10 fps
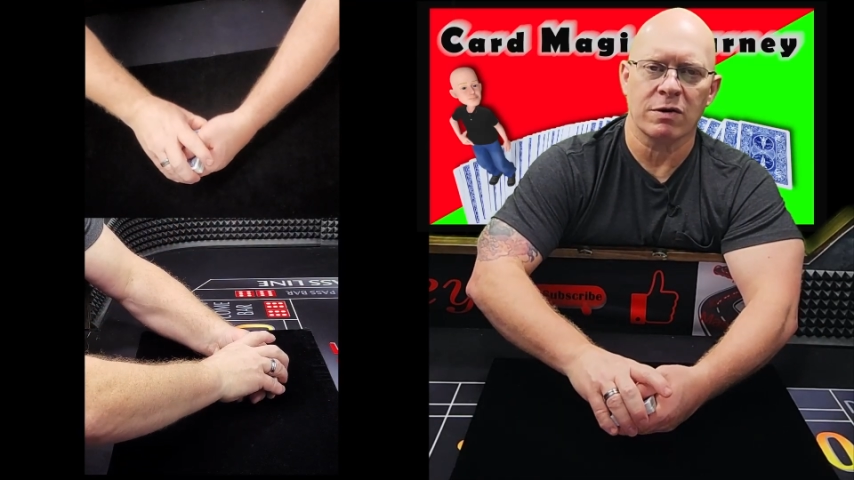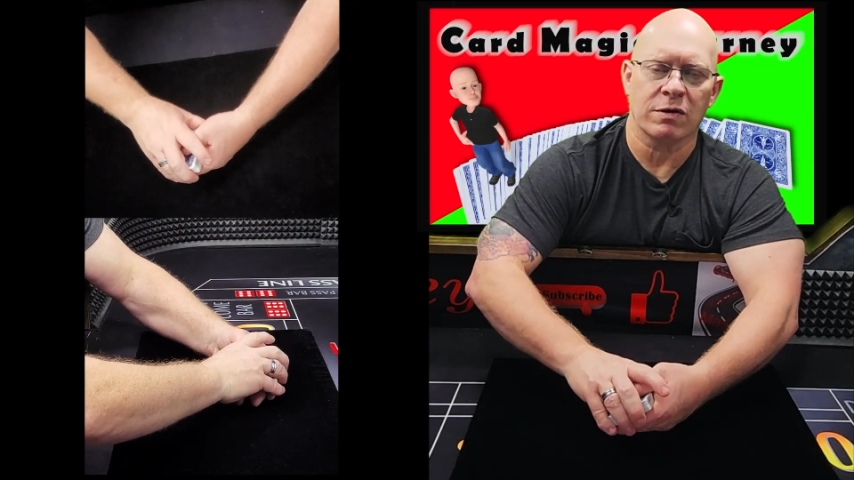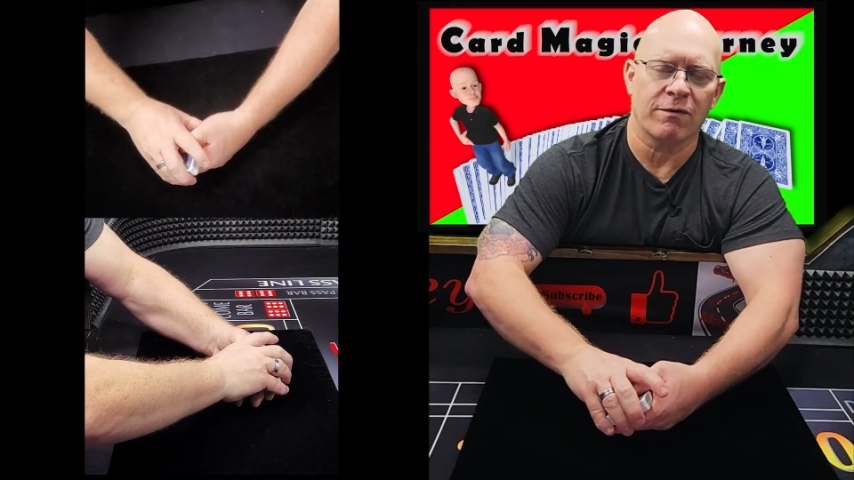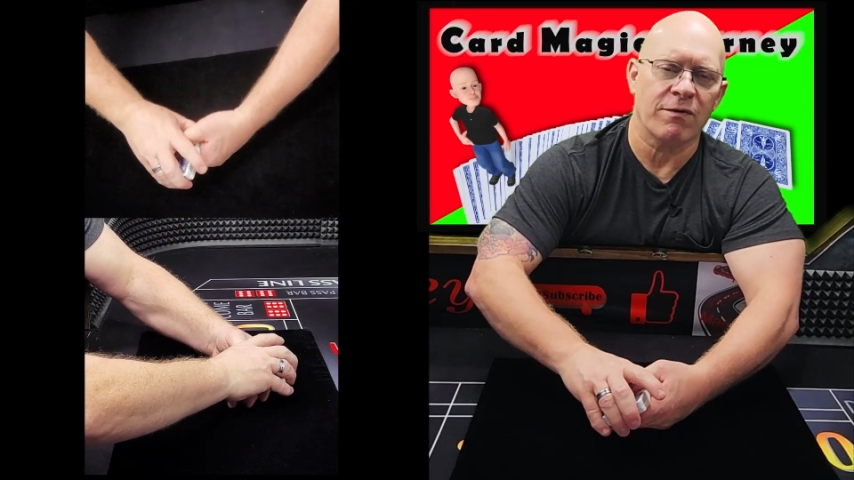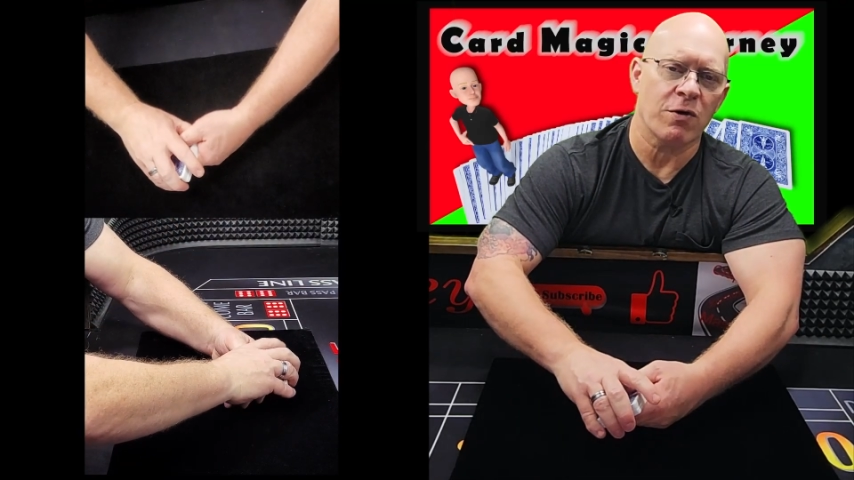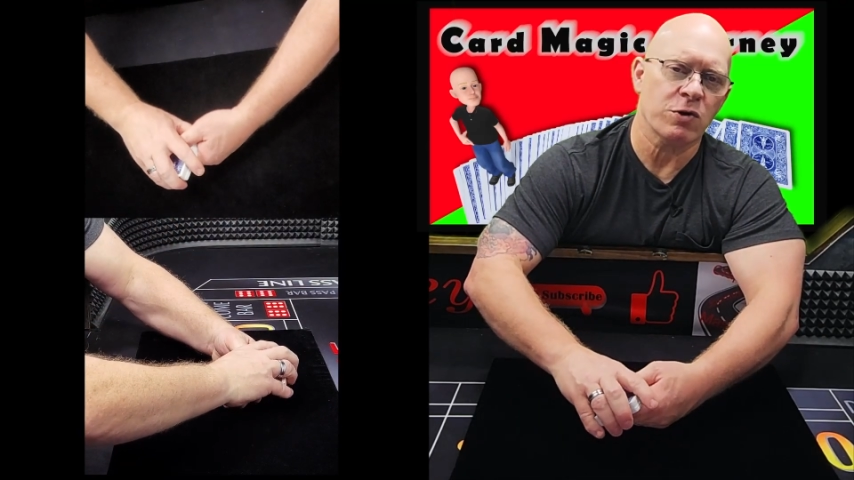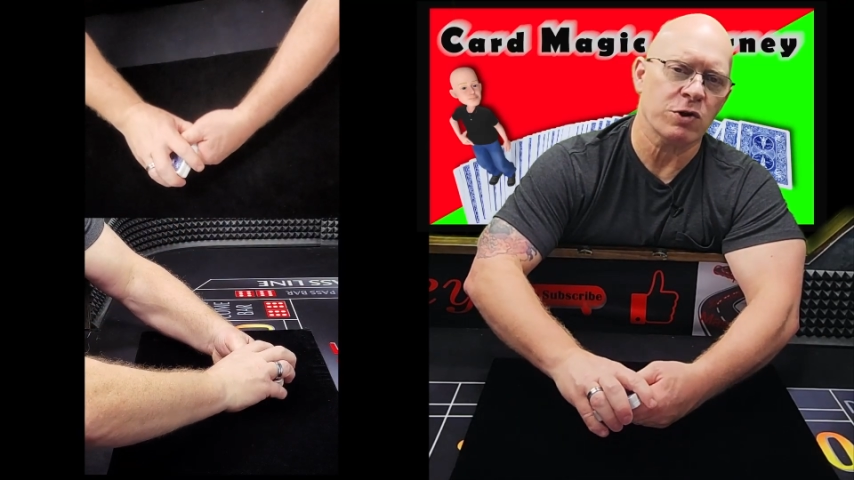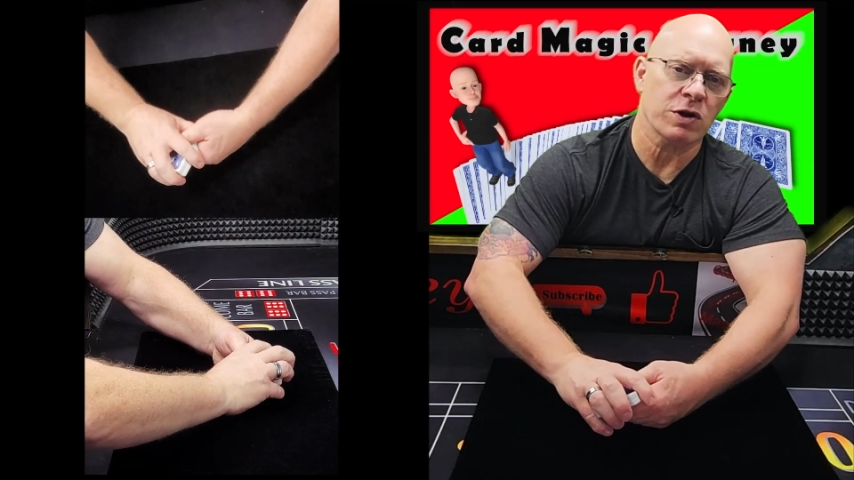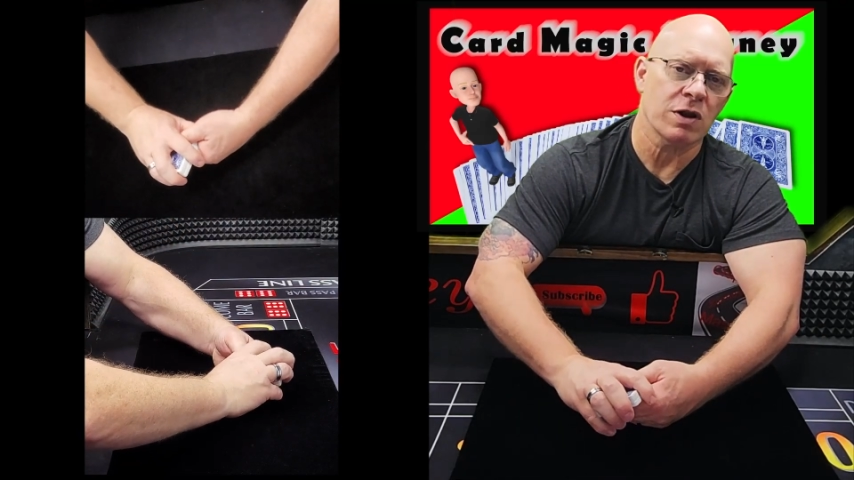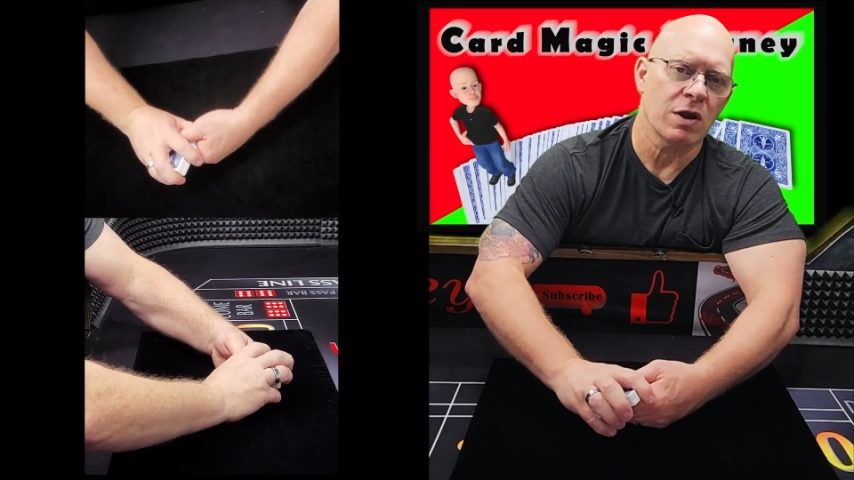or
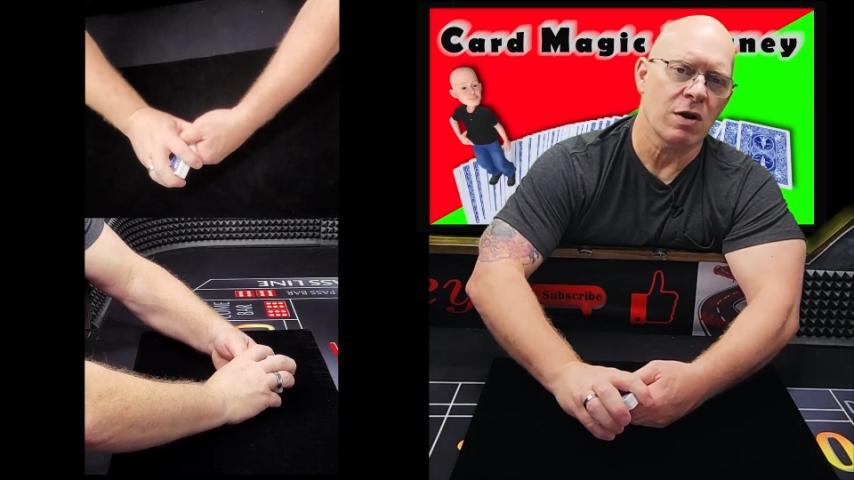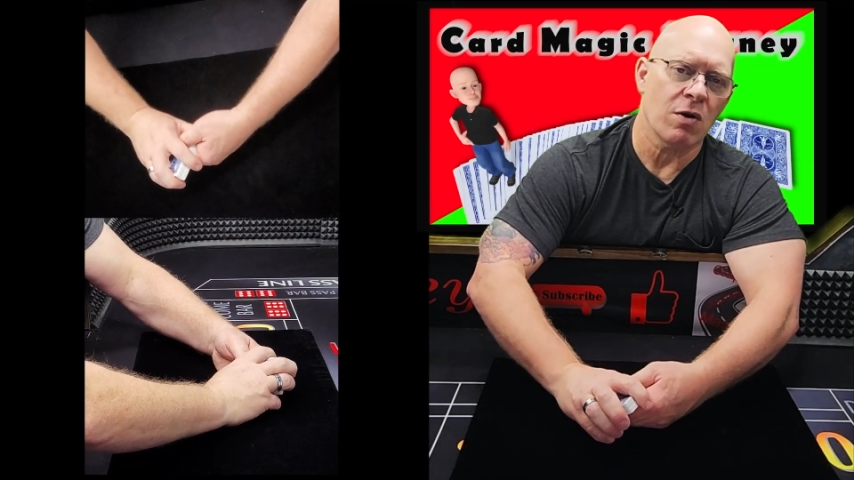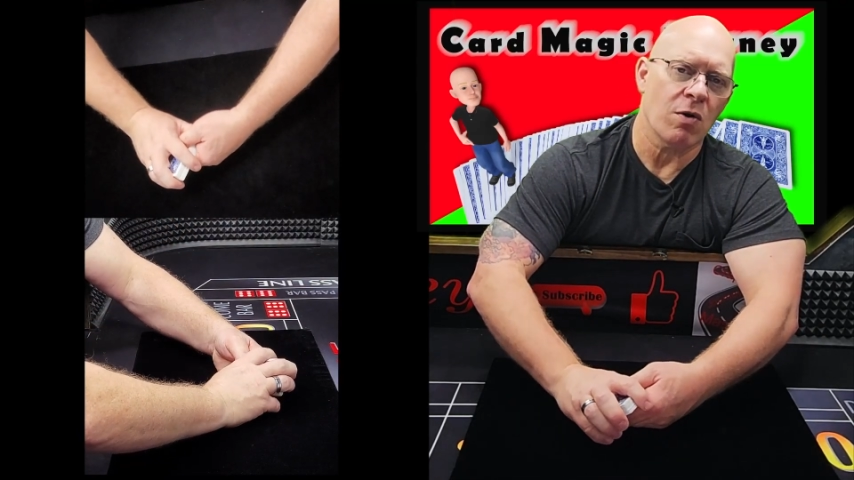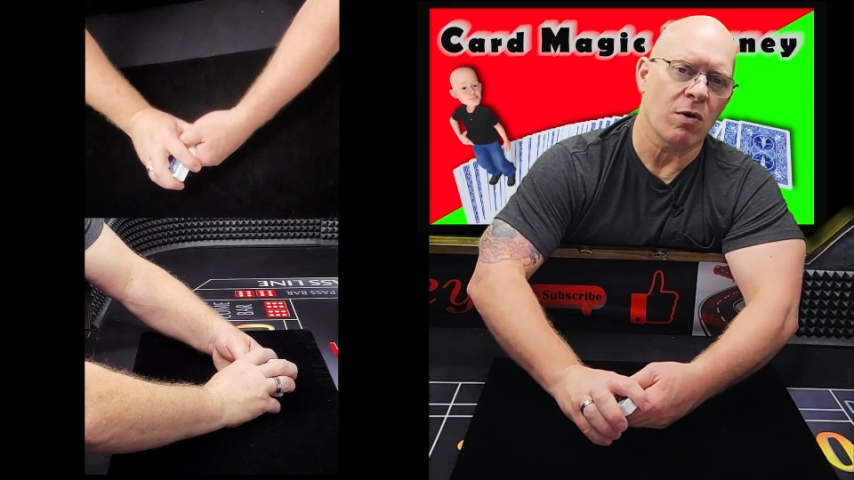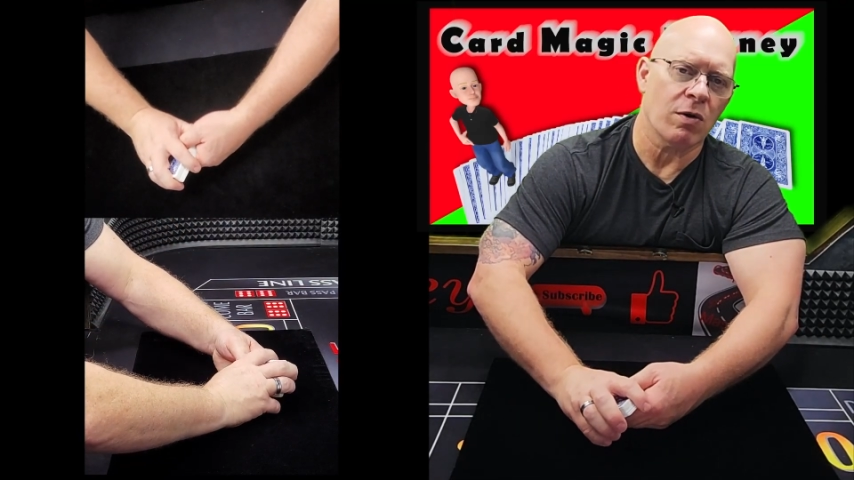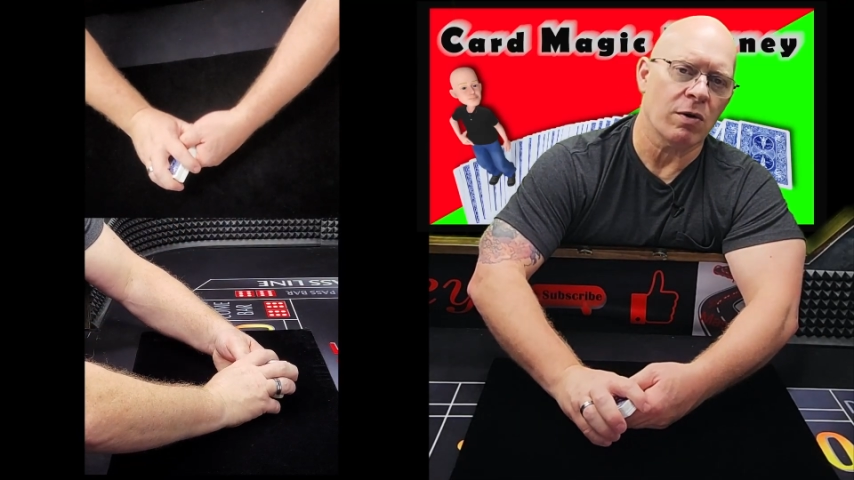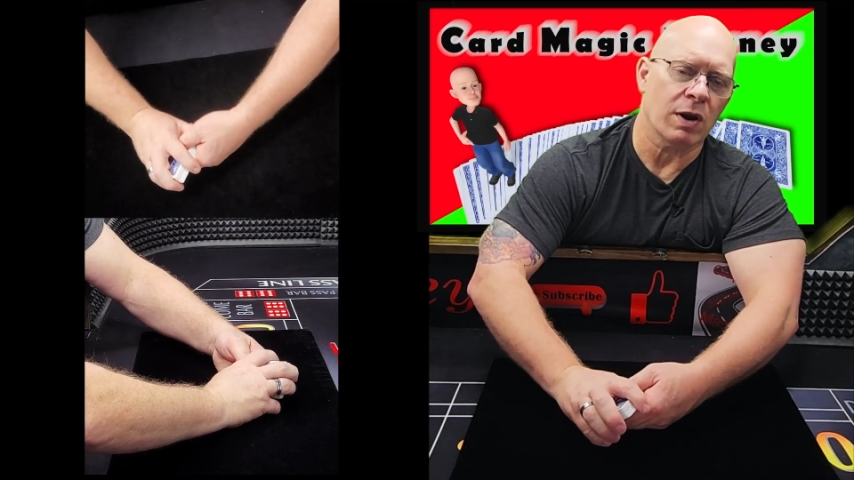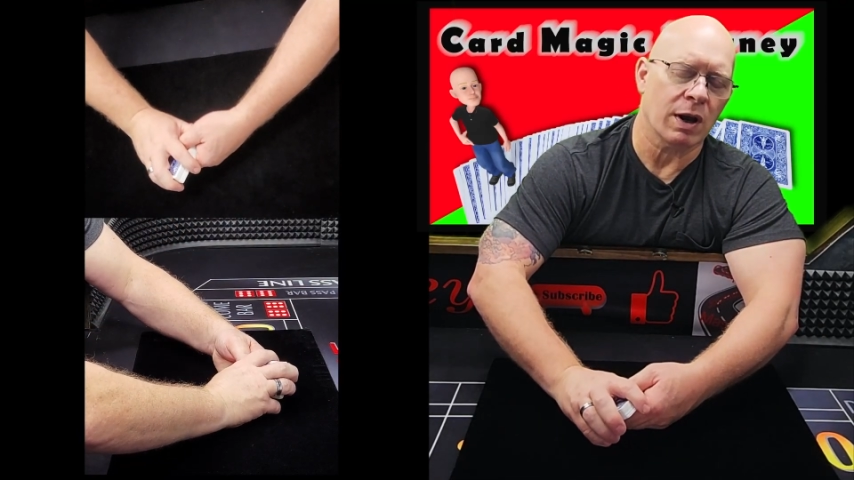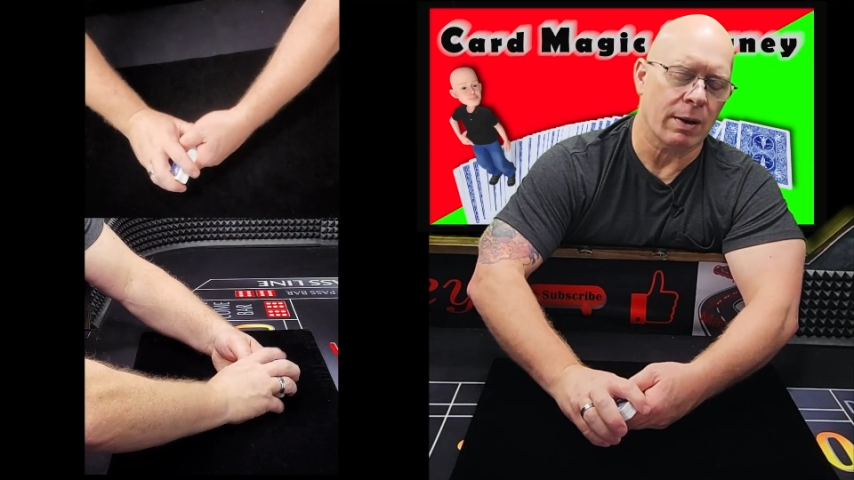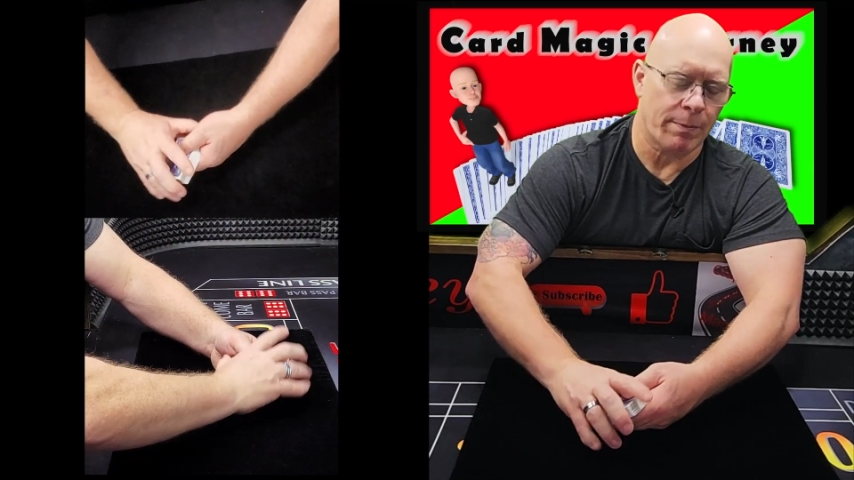diversion, or